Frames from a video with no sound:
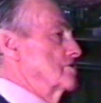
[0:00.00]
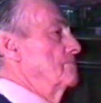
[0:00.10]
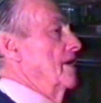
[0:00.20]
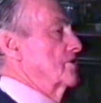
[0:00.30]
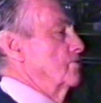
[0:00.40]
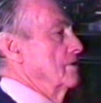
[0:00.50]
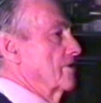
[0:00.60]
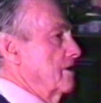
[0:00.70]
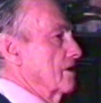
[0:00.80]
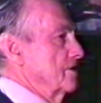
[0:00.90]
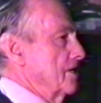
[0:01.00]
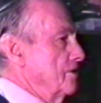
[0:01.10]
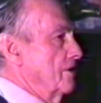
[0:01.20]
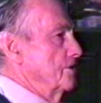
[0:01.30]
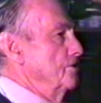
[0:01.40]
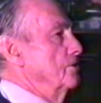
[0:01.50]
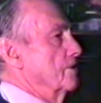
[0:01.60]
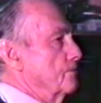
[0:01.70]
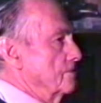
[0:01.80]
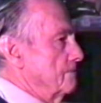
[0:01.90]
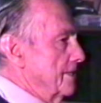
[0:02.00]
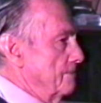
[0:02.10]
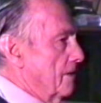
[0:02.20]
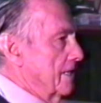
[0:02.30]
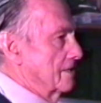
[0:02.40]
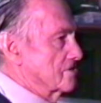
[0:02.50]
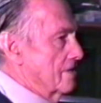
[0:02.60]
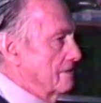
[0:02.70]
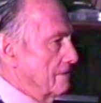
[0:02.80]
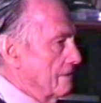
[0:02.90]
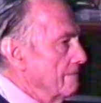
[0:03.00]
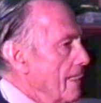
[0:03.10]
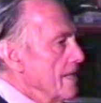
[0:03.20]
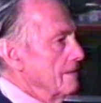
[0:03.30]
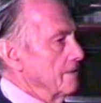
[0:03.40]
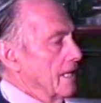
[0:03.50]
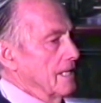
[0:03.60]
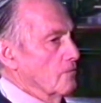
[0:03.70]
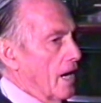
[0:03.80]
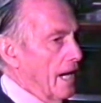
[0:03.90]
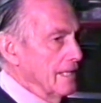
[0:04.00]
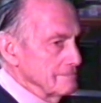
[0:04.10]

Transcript: about 12 o'clock that night knew whether it was bloody baking soda. But anyway,